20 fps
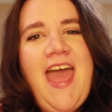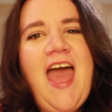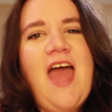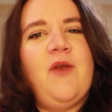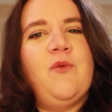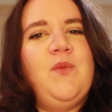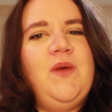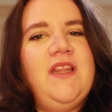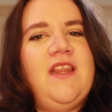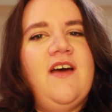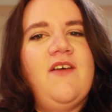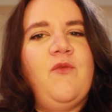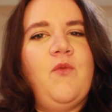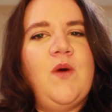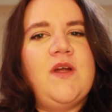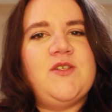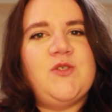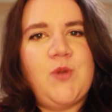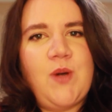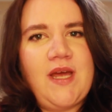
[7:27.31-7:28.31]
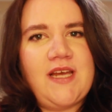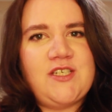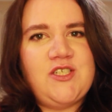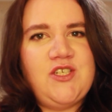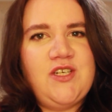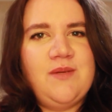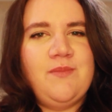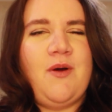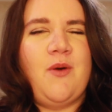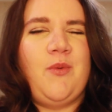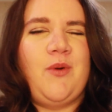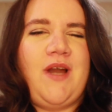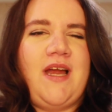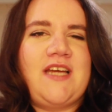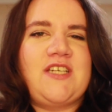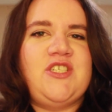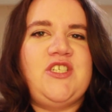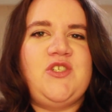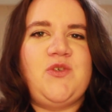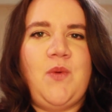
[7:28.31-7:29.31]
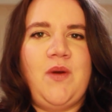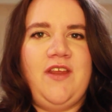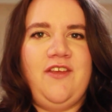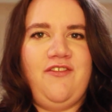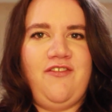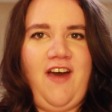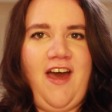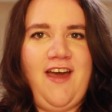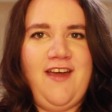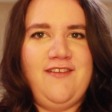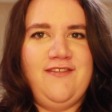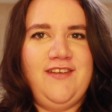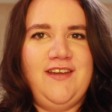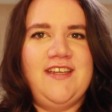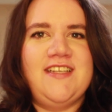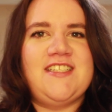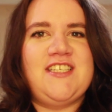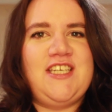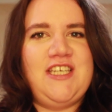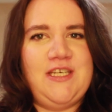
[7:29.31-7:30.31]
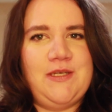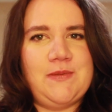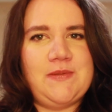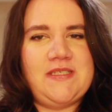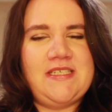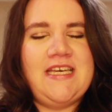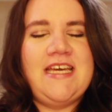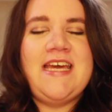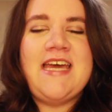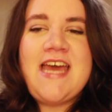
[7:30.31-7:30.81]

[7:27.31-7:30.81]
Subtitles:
and we love One Direction, but we're actually 25 and it's cute.